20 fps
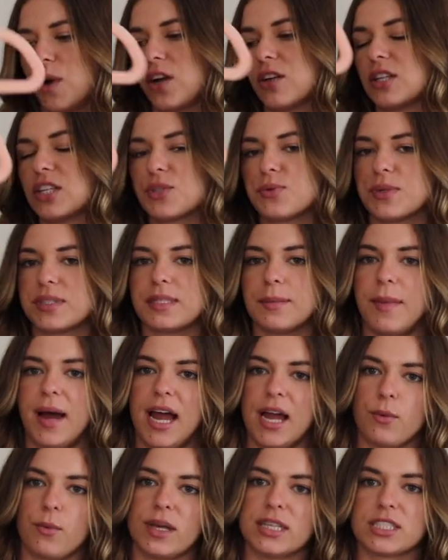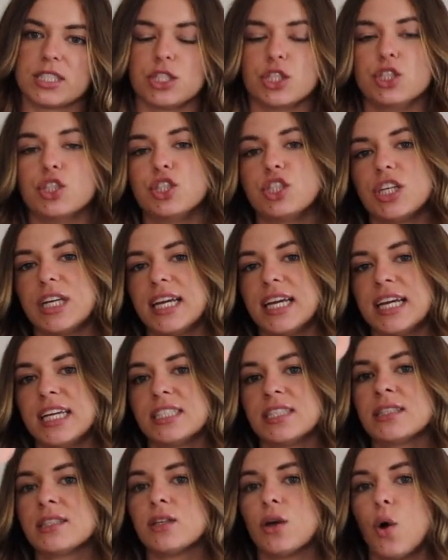wear this with some high-waisted
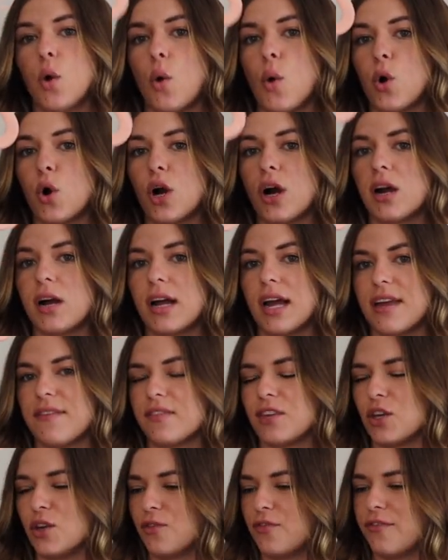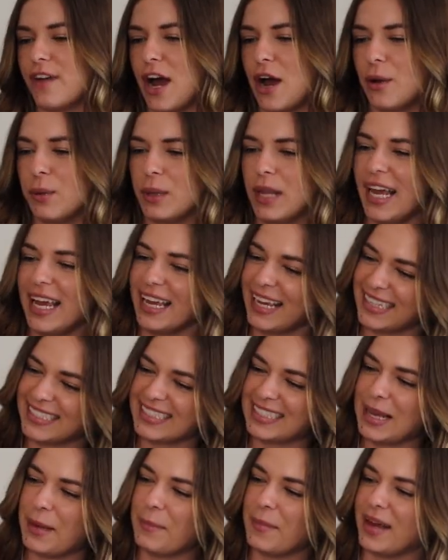jeans, or if you found like
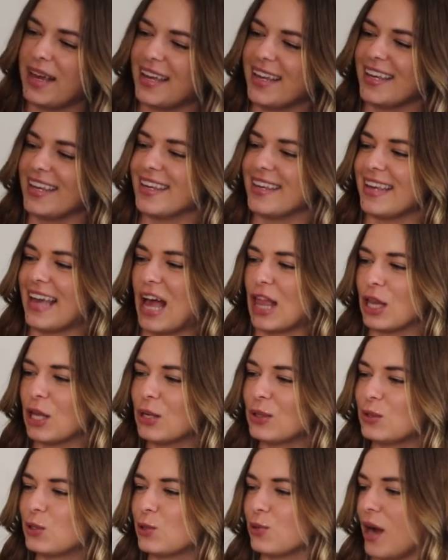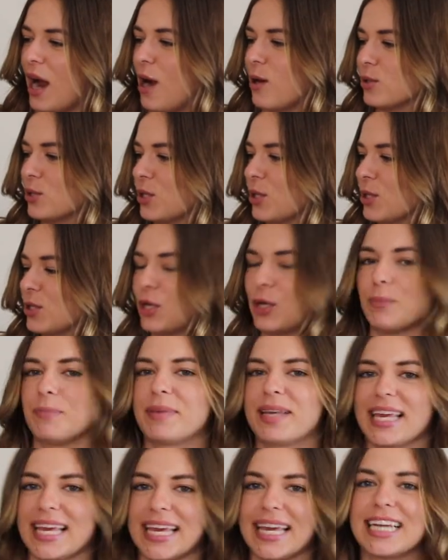some yellow trousers or
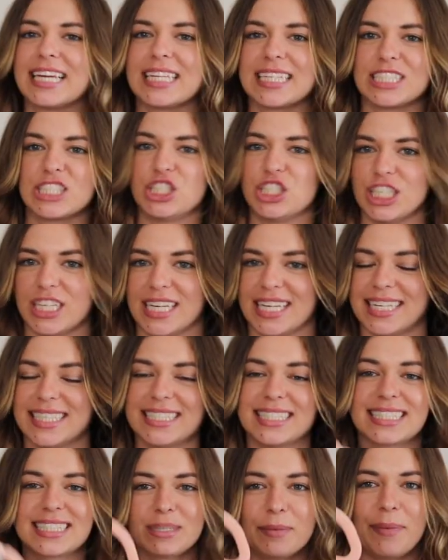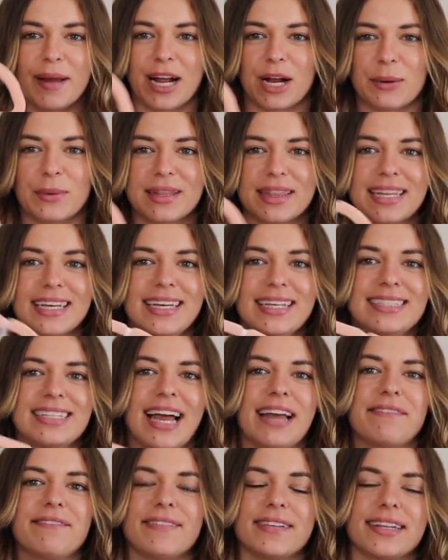pink jeans to pair with this,
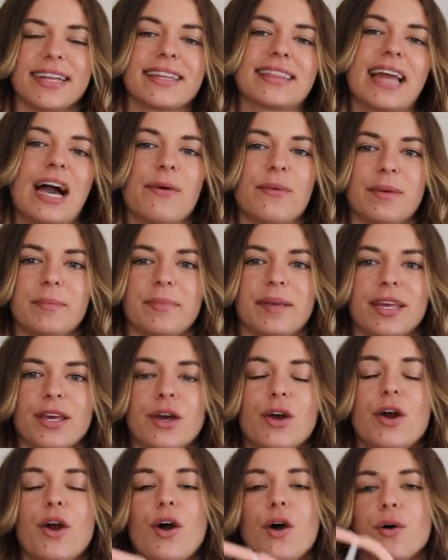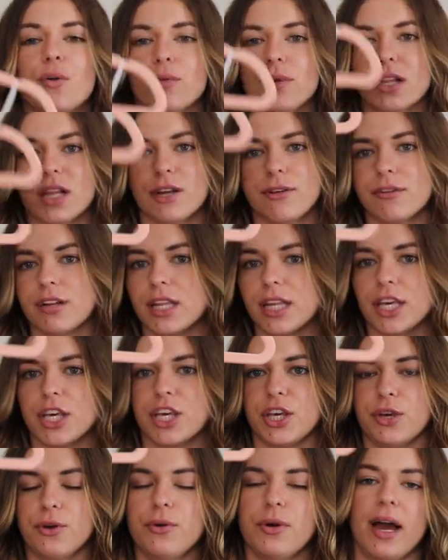I feel like that would be really, really
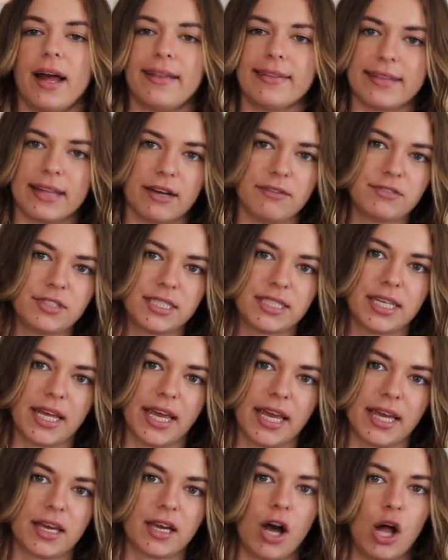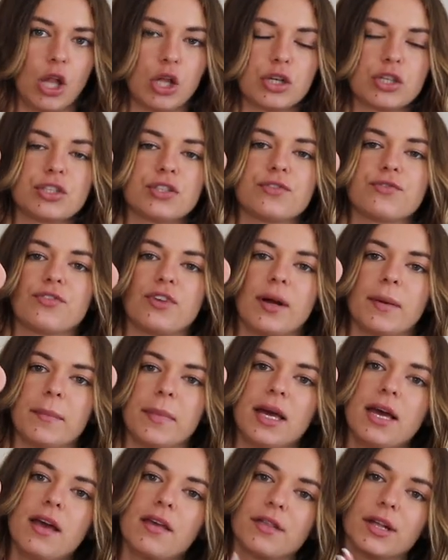cute. I love to take colors from
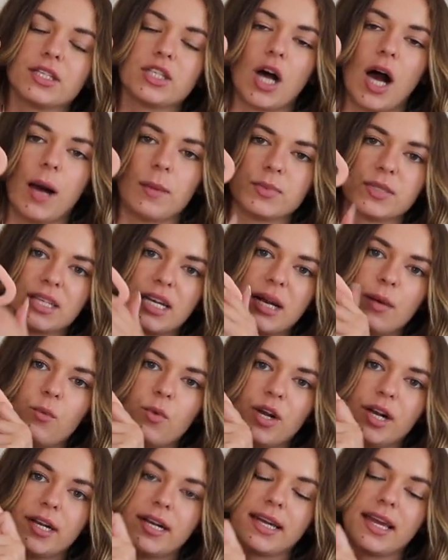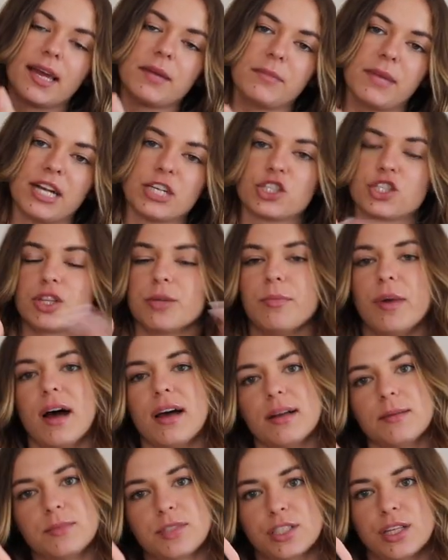the tops that I'm wearing and match the
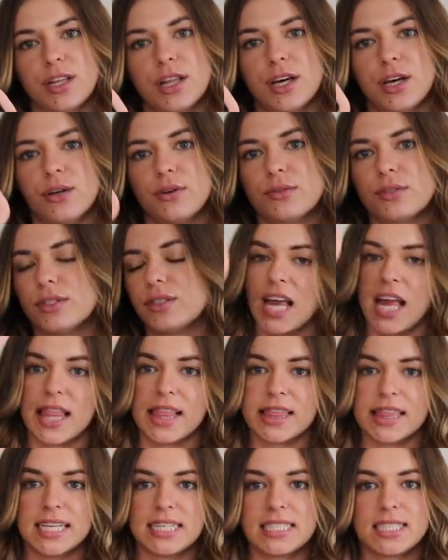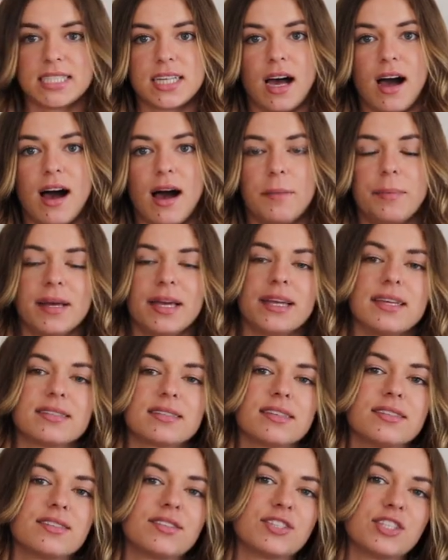bottoms to those. This top is
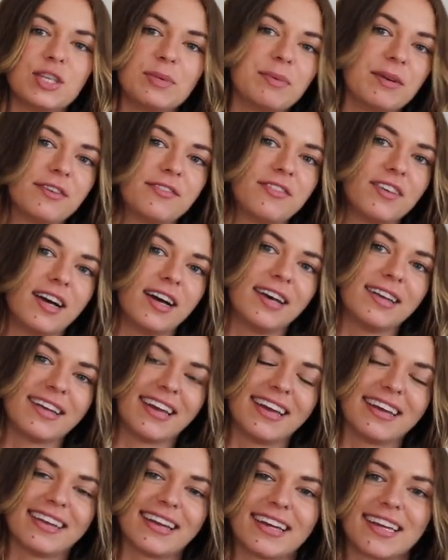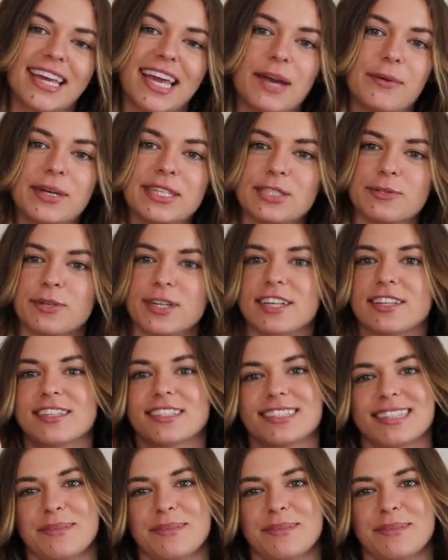super fun and I can't wait to wear it this